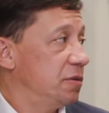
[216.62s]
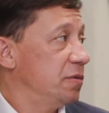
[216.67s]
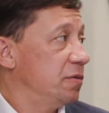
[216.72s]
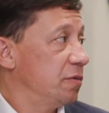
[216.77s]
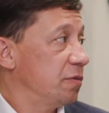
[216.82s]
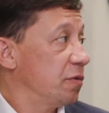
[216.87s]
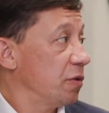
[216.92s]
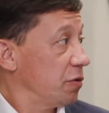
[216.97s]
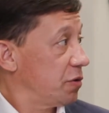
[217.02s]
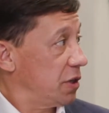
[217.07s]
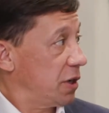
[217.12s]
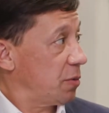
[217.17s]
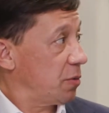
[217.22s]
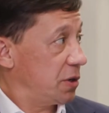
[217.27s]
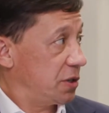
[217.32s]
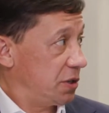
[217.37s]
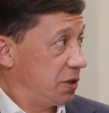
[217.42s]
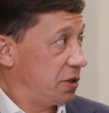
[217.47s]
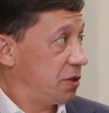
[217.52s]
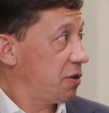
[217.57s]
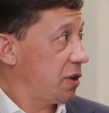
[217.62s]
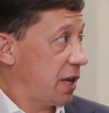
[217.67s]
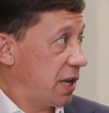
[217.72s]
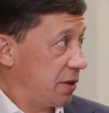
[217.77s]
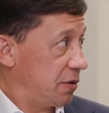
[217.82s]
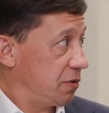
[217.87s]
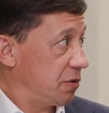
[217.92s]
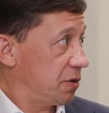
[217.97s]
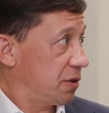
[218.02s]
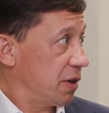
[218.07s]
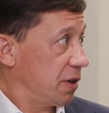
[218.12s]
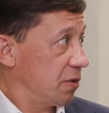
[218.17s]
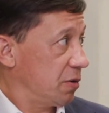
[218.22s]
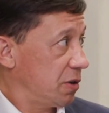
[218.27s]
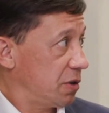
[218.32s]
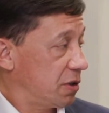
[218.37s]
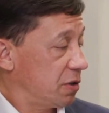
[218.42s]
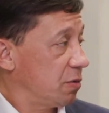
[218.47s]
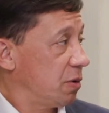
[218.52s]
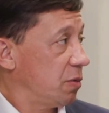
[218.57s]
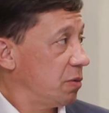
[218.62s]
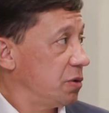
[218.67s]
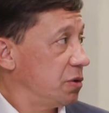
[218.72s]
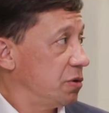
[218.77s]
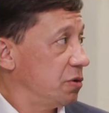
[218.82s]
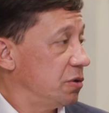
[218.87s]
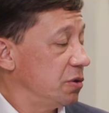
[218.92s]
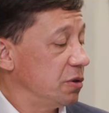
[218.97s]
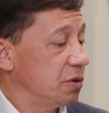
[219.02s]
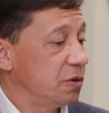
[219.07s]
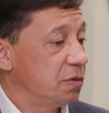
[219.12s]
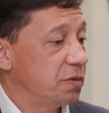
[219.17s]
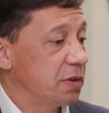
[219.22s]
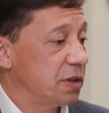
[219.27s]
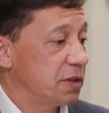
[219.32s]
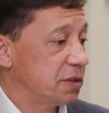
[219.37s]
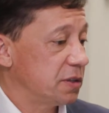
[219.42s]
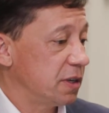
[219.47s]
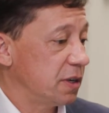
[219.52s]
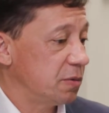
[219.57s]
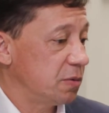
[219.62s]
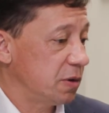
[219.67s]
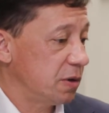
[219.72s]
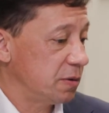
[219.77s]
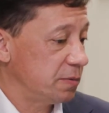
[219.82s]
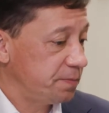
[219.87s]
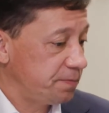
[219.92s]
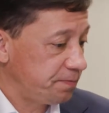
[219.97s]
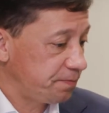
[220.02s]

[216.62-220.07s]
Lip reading: for some reasons, you can't do steroids. So what would you do if they say, well,